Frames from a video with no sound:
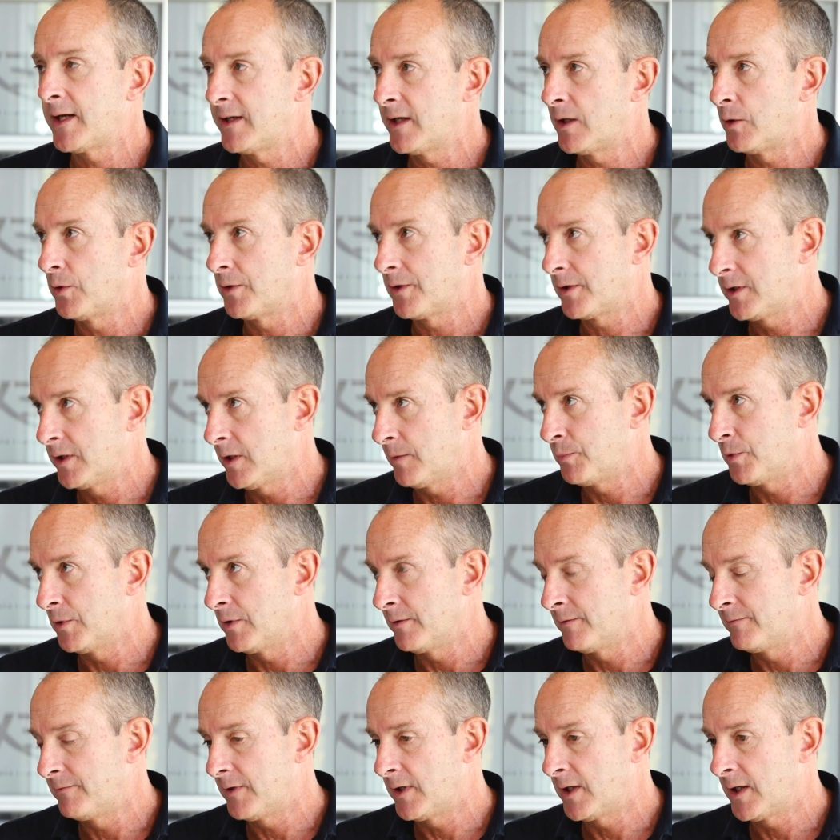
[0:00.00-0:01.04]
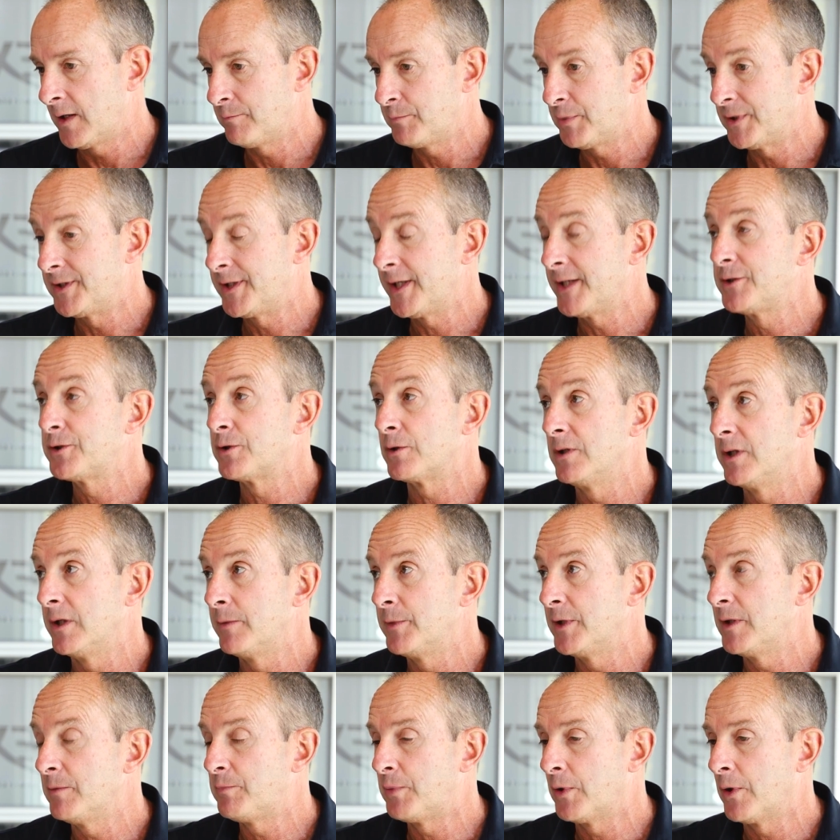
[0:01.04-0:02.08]
down with a couple of potential
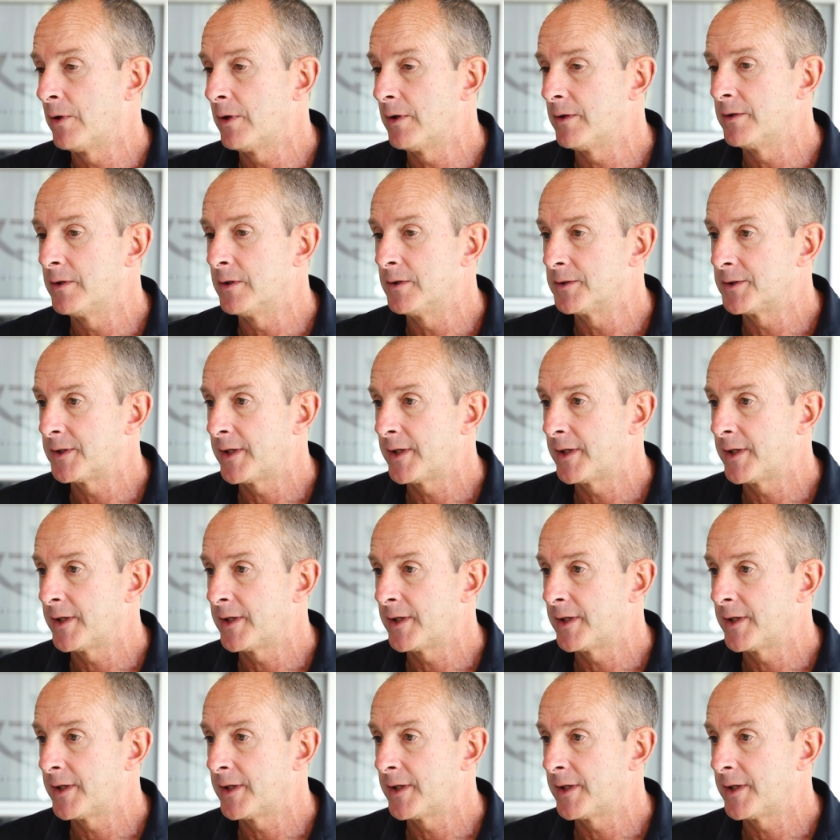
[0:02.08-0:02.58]
limited partners.